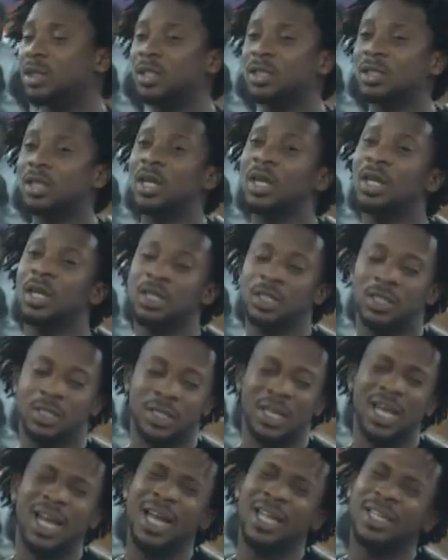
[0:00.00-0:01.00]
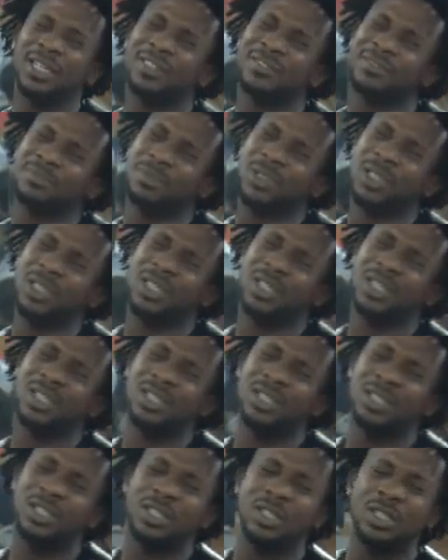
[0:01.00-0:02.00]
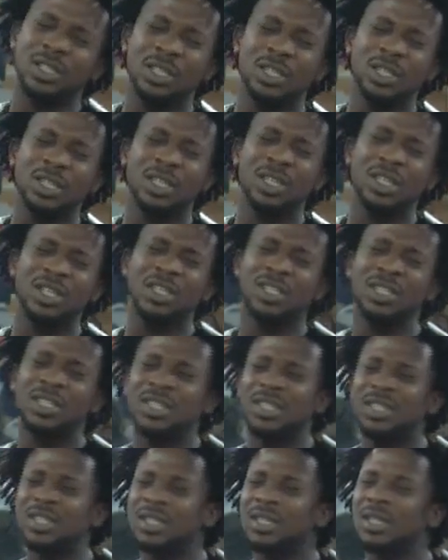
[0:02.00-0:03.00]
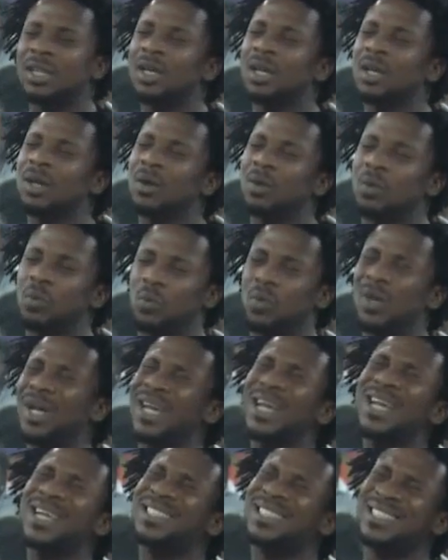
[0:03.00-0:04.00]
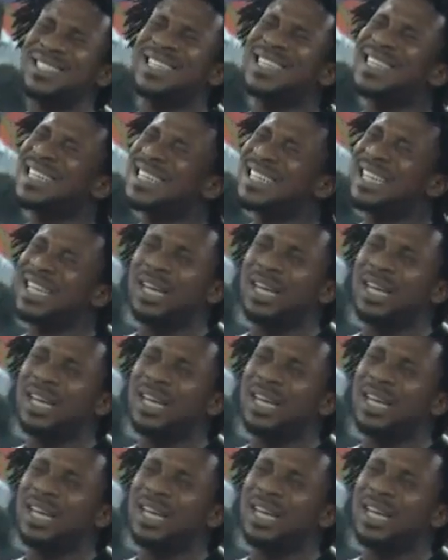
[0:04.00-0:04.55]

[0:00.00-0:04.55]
this inside of me. What did